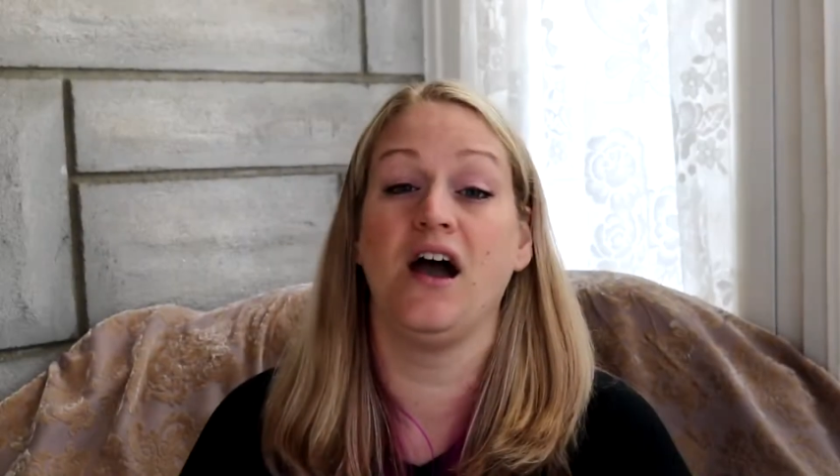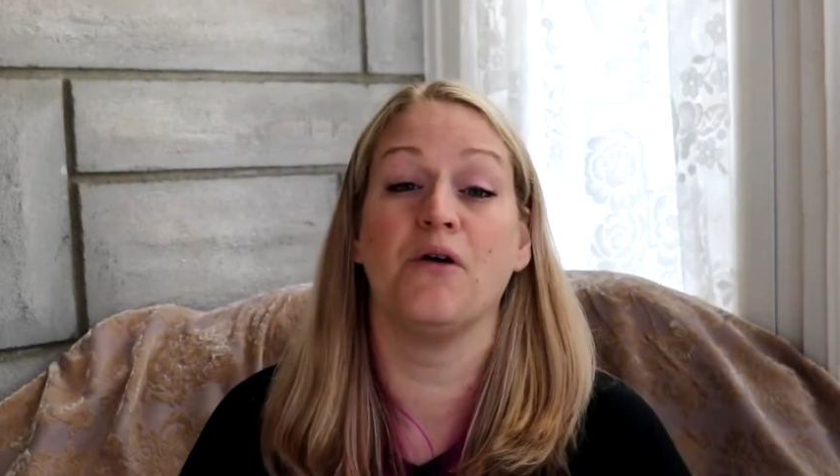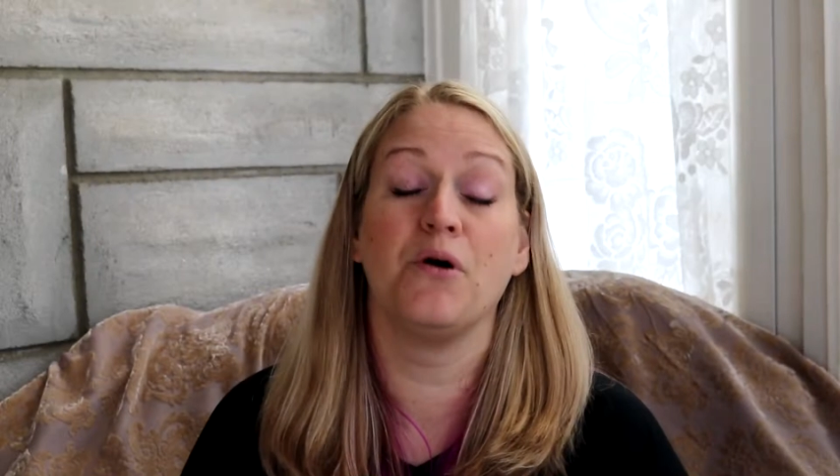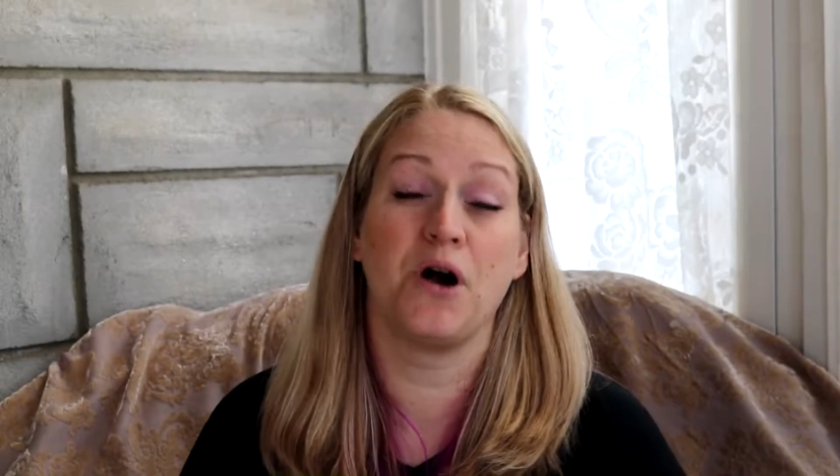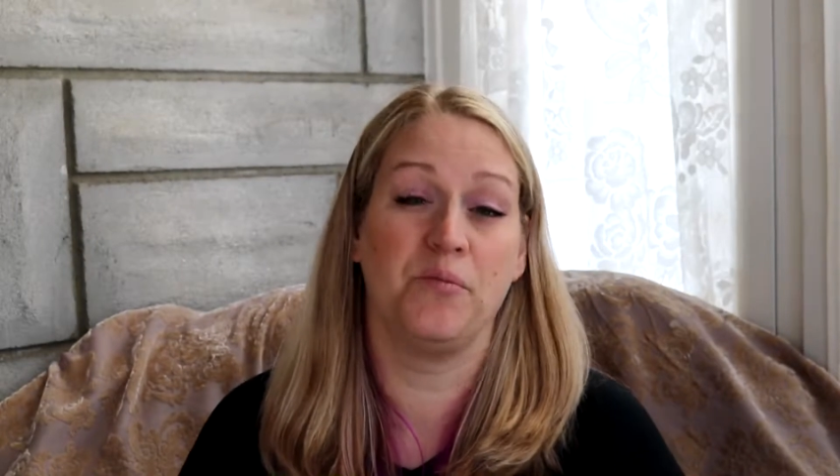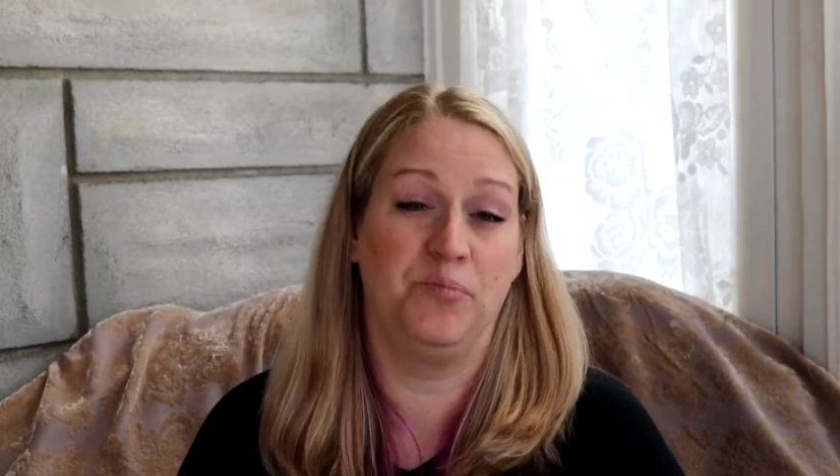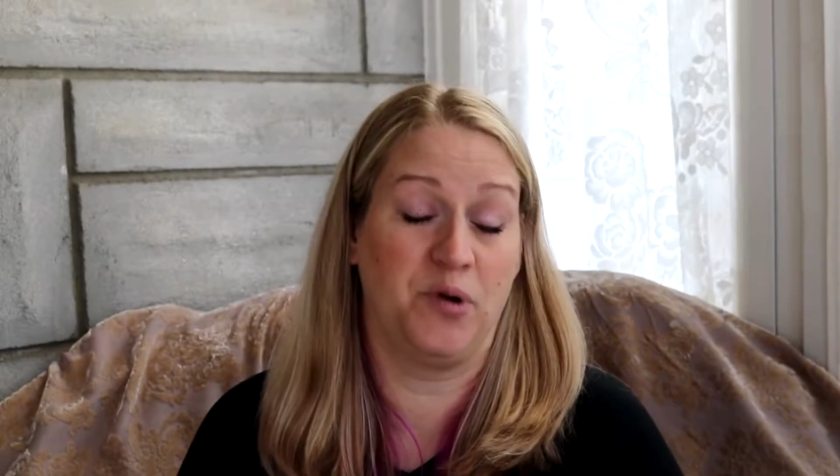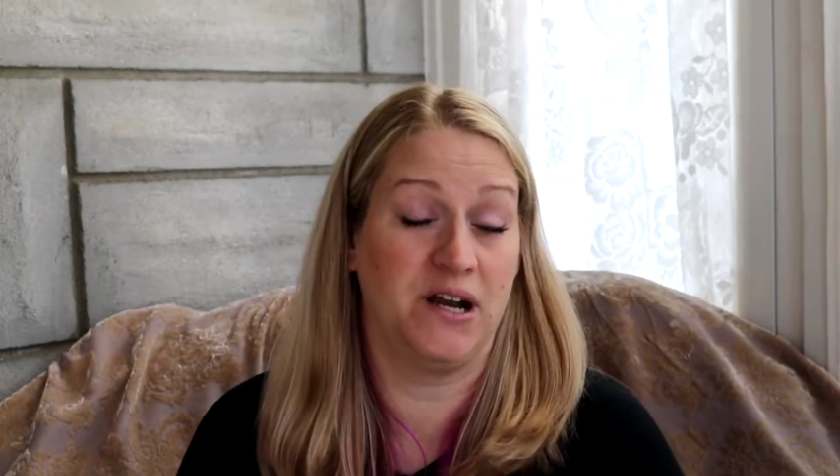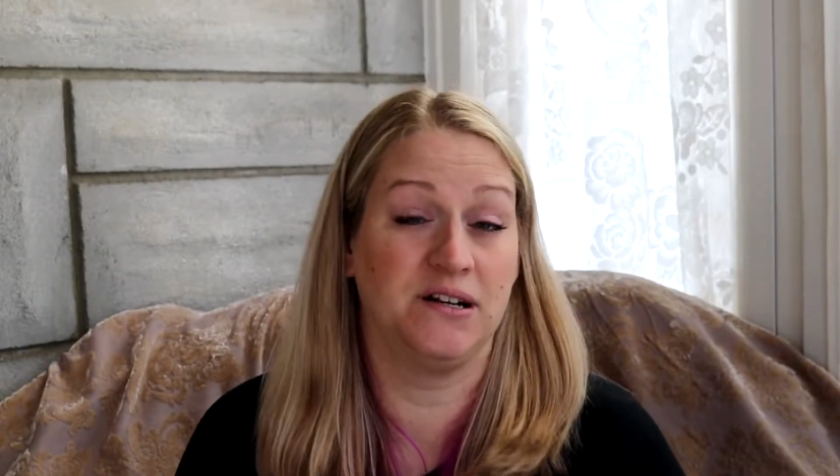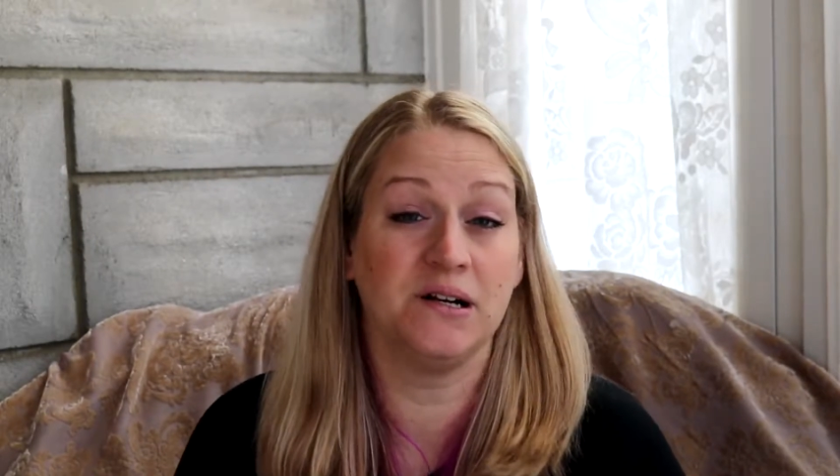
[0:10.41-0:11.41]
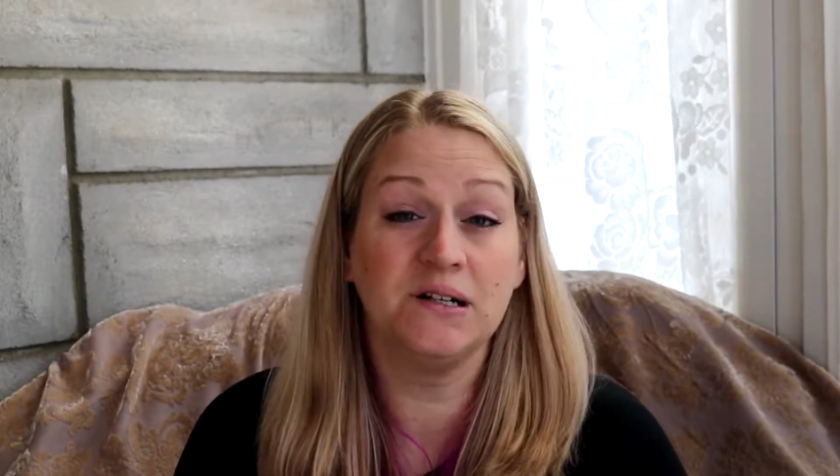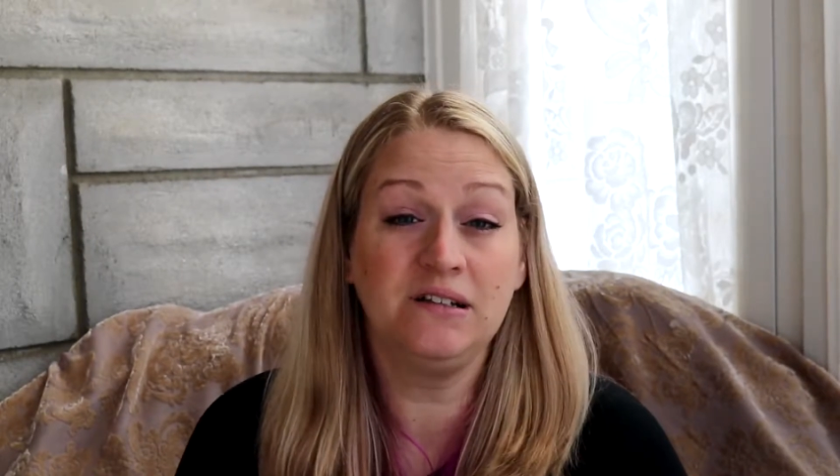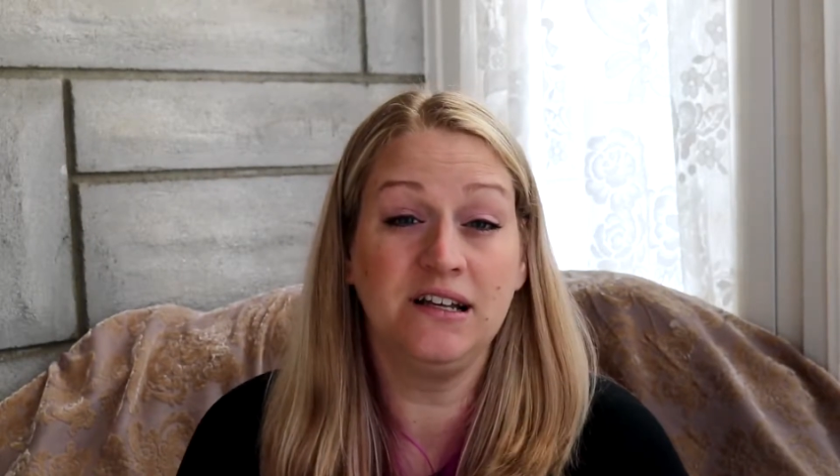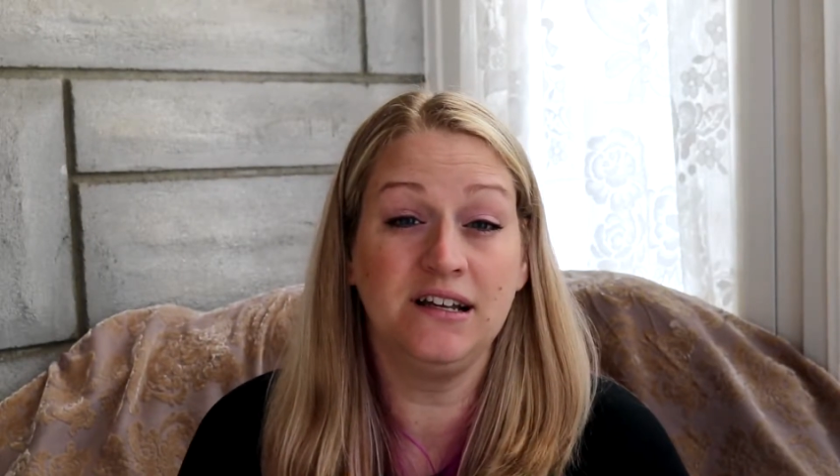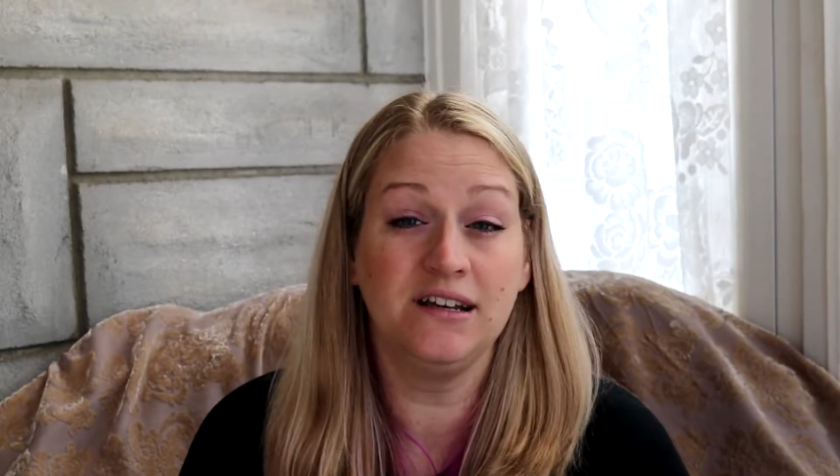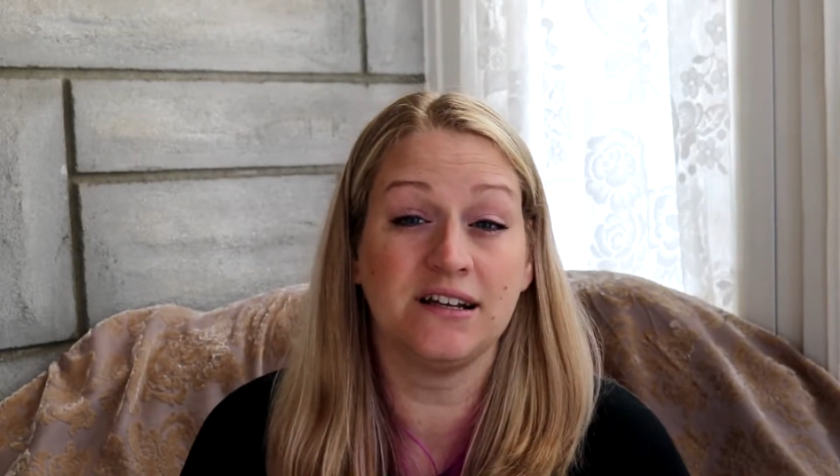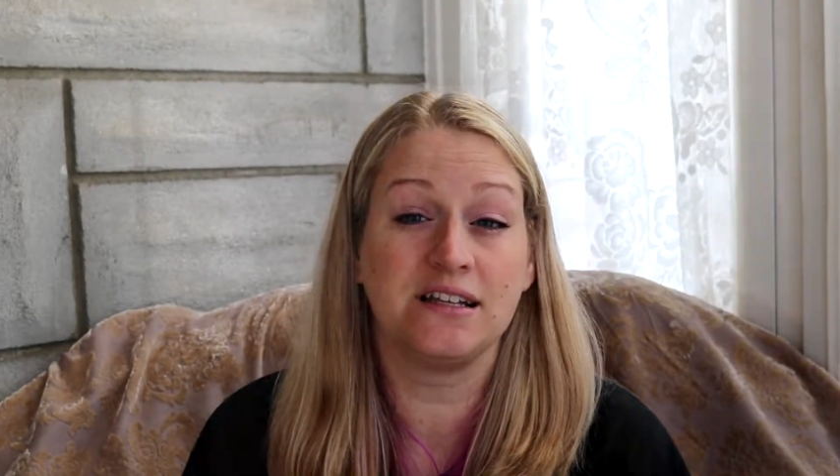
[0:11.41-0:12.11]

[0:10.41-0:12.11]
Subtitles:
I woke up bright and early.